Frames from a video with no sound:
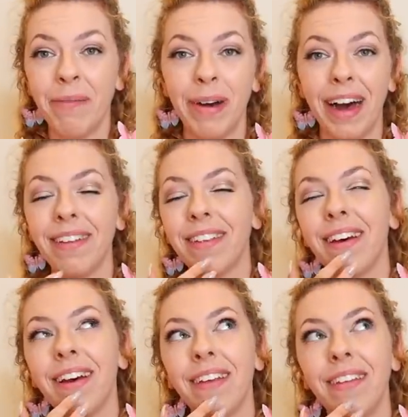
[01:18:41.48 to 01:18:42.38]
But
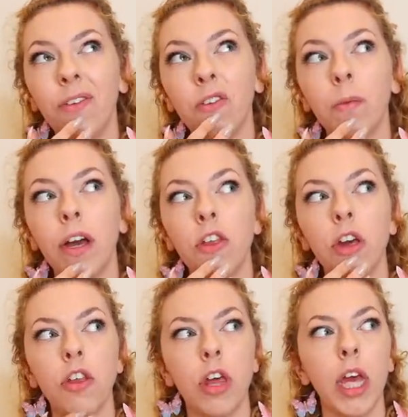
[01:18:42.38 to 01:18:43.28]
I see your spine
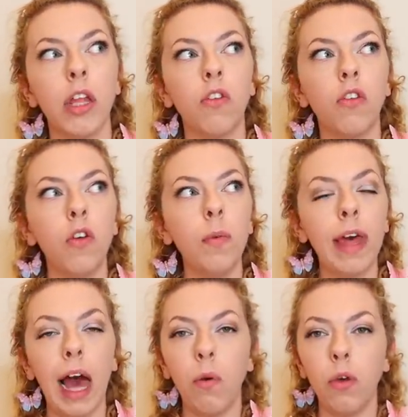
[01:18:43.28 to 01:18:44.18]
changing to do with
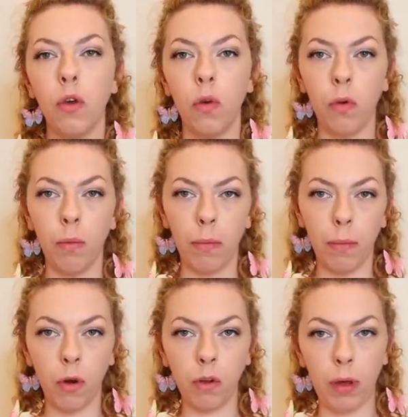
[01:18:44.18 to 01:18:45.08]
how you
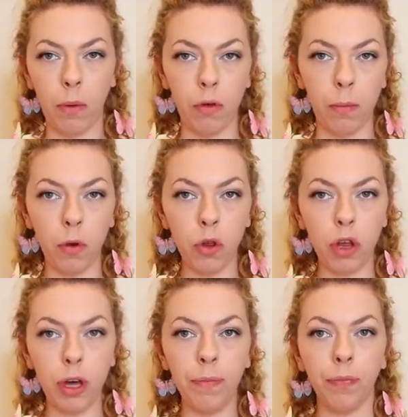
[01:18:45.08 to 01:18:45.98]
deal with your
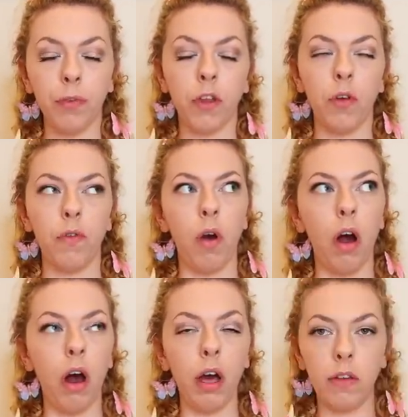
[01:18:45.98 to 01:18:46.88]
posture. So if your
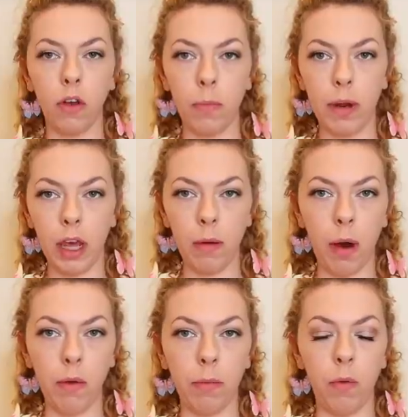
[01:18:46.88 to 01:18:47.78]
heart is opening, you might
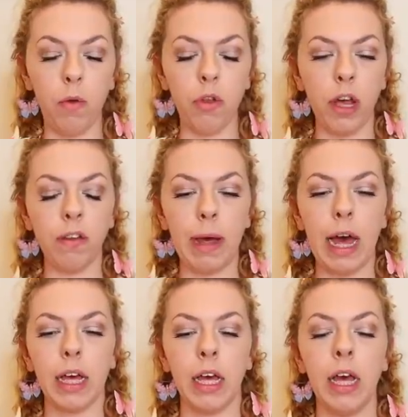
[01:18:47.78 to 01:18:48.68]
want to pull your chest
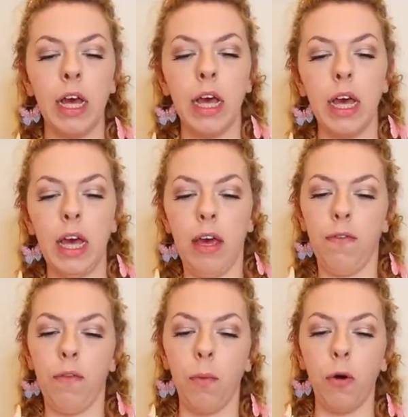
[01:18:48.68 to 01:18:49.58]
back.
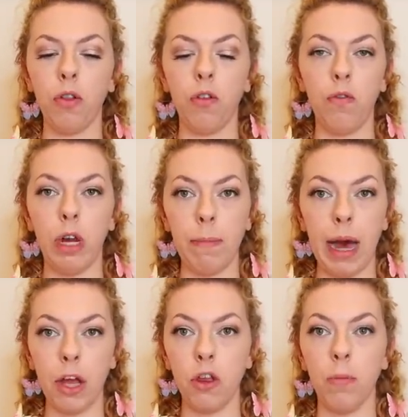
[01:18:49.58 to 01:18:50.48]
If your posture is really
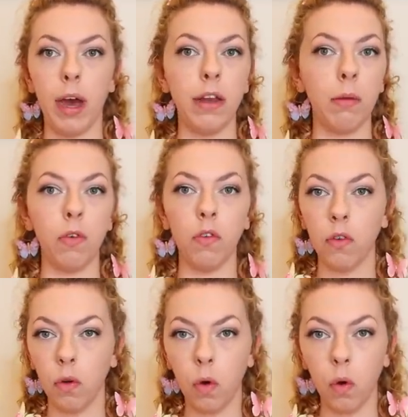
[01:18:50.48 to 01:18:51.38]
bad, you might end up doing
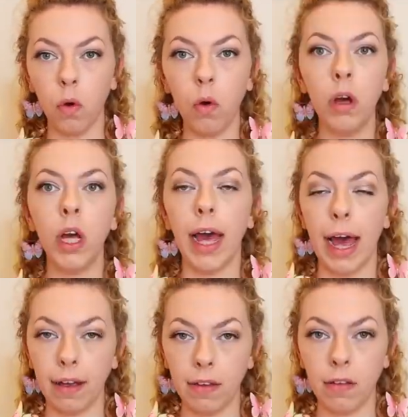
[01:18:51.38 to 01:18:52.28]
some core
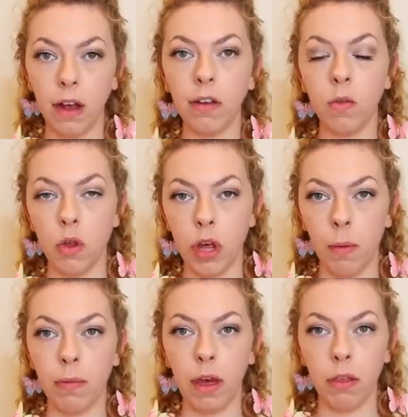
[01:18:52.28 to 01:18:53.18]
exercises which
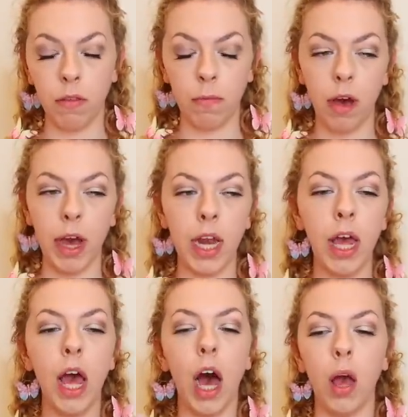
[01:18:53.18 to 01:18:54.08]
help that spine.
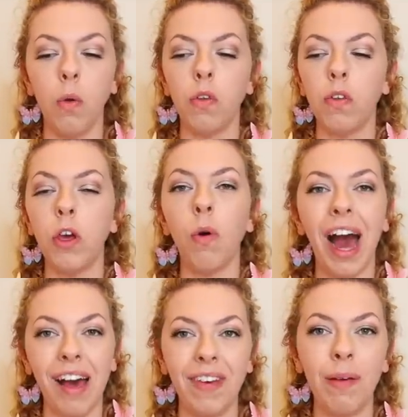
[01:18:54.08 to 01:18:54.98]
I also see you're
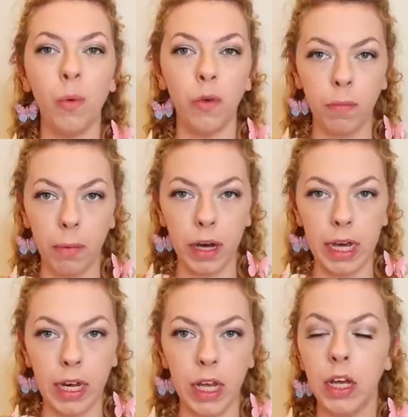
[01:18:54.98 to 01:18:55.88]
having more
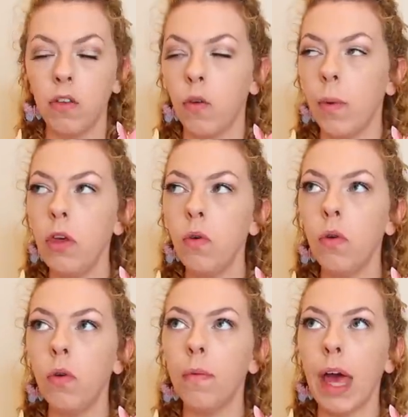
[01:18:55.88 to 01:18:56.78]
spine. So when
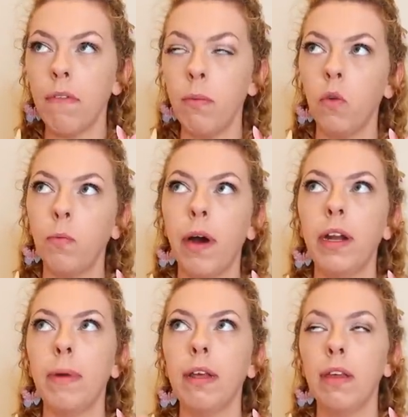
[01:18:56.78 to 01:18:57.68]
you're having more spine,
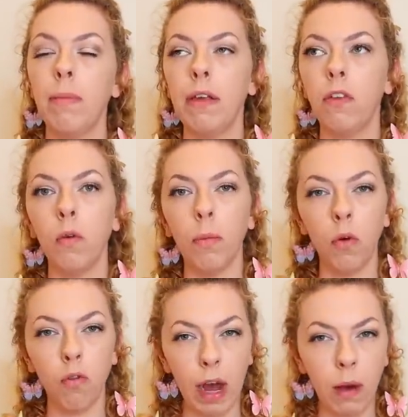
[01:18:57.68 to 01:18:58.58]
it basically means that you're
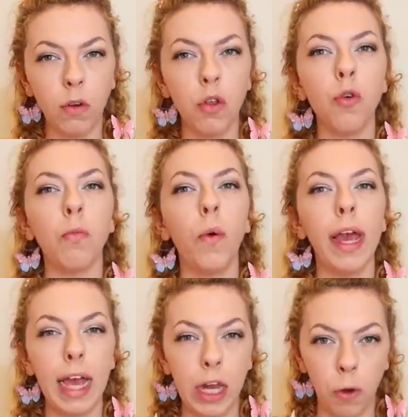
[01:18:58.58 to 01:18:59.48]
more grounded, you're more
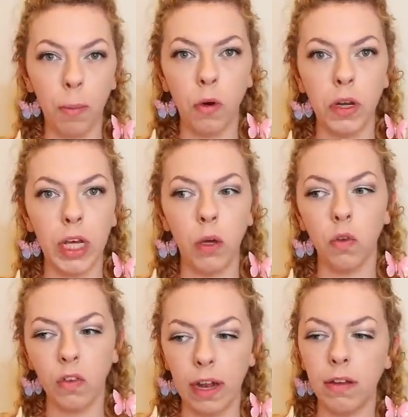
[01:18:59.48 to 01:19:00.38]
in your body, you're
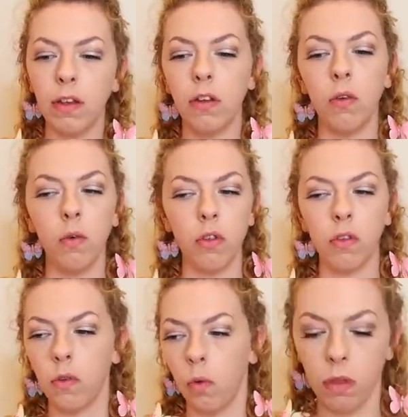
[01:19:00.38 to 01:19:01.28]
centered, you're
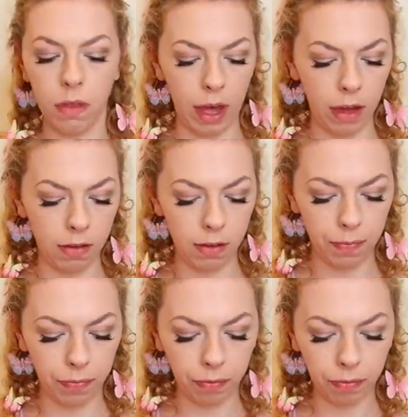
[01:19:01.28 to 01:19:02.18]
just the things.
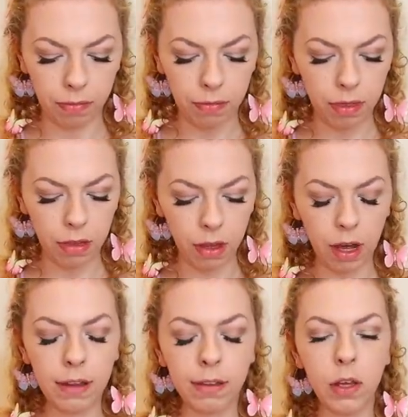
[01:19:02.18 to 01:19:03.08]

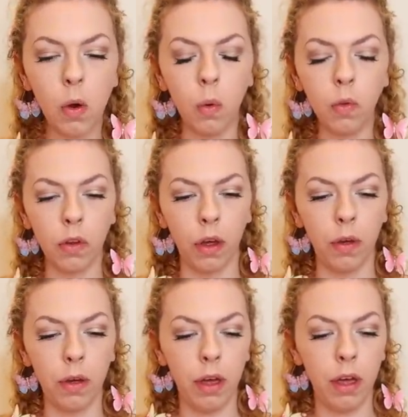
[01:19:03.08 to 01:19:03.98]
I see you're
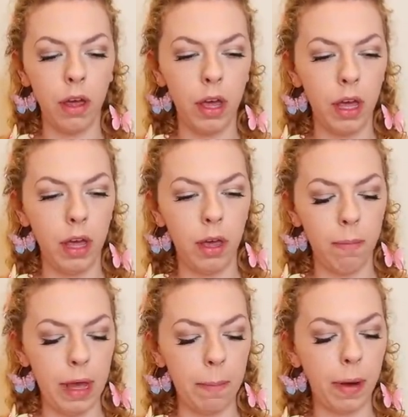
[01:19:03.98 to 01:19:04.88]
also
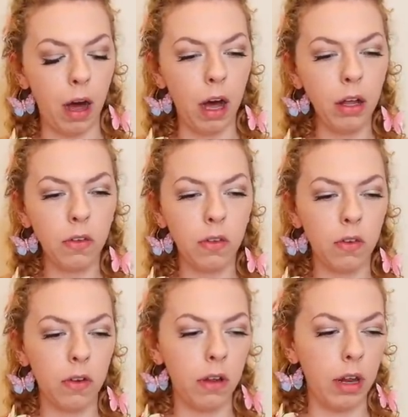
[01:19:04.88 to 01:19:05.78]
being
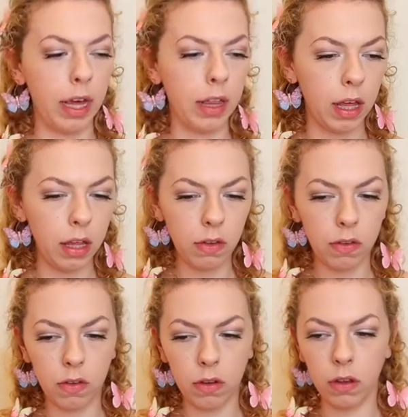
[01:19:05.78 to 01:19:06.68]
passed like
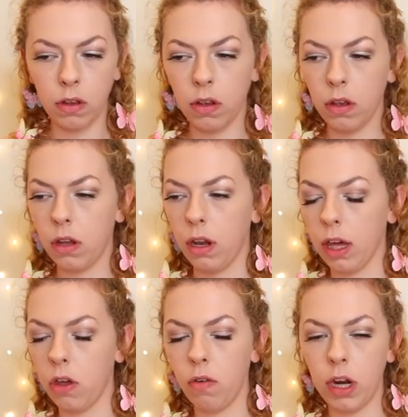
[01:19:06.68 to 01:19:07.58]
this,
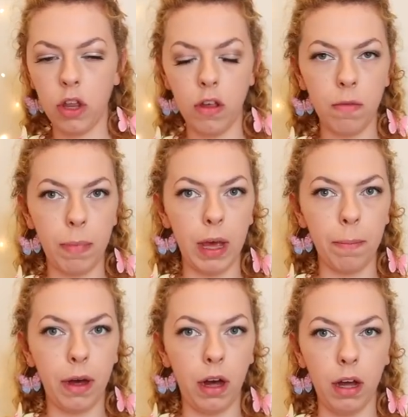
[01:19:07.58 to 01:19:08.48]
like your energy is being
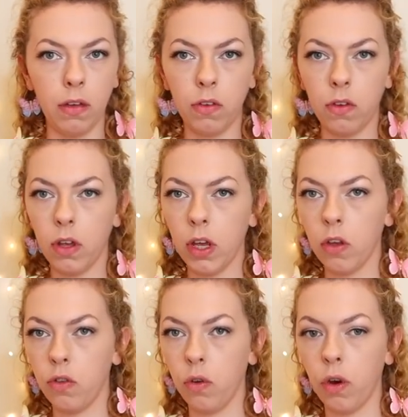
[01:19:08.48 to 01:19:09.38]
passed.
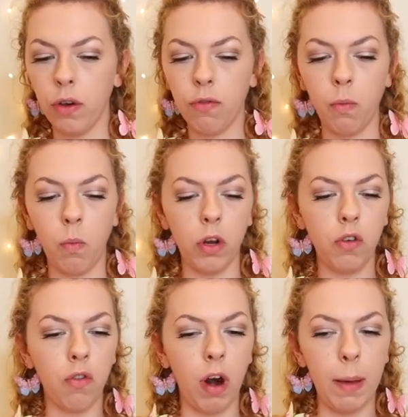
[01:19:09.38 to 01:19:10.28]
So you're going from one
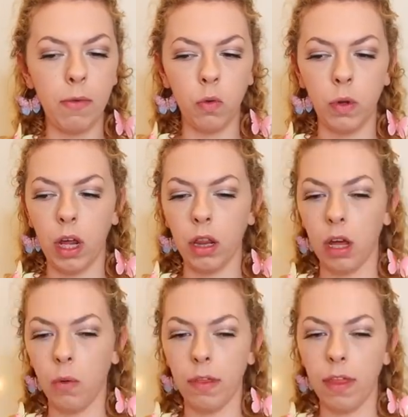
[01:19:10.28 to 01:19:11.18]
tribe to
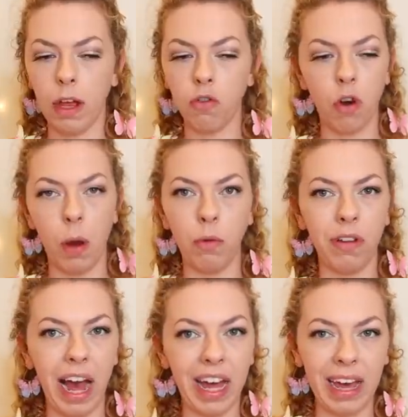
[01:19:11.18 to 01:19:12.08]
another, whether that tribe was
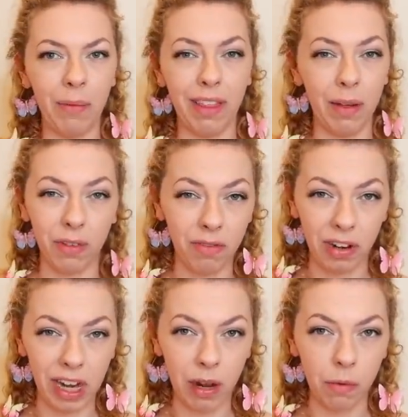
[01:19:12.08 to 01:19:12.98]
lacking, whether there wasn't
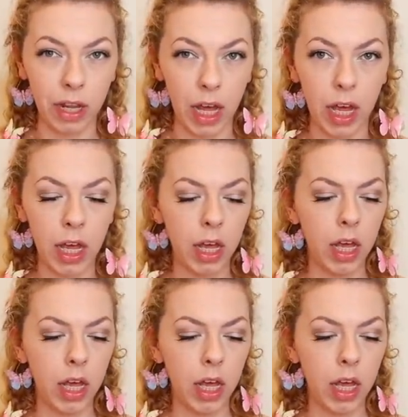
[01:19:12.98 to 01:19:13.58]
really anyone there.